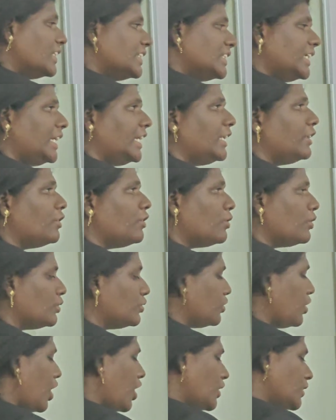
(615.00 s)

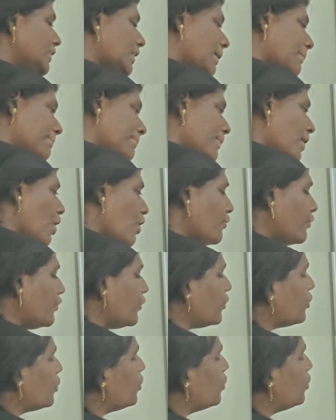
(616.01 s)
zeros or sum of
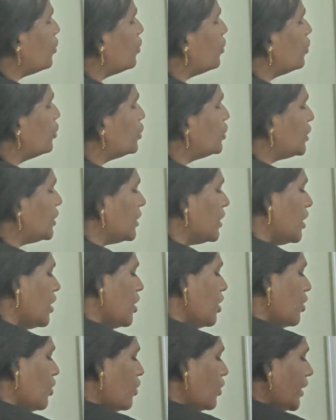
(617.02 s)
roots.
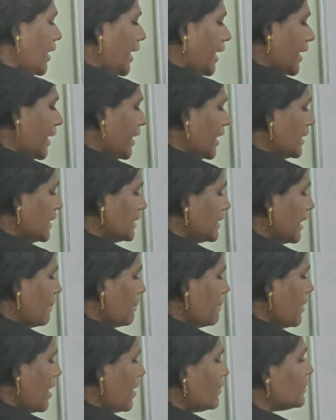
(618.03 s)
Okay.
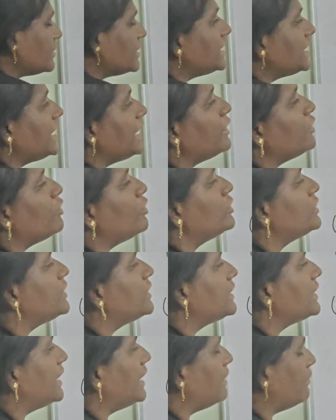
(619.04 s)
Sum of zeros
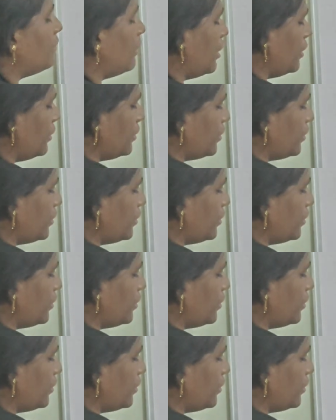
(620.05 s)
is equal